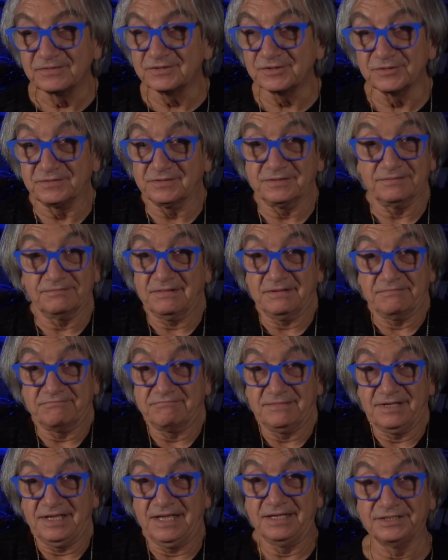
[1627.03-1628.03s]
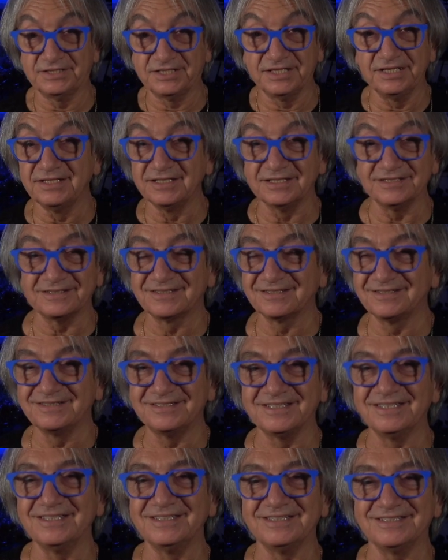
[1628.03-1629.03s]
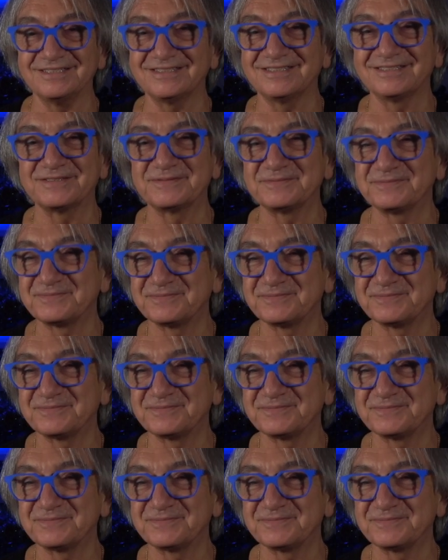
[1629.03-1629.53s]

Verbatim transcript: Yes. Genius. Yes. Genius.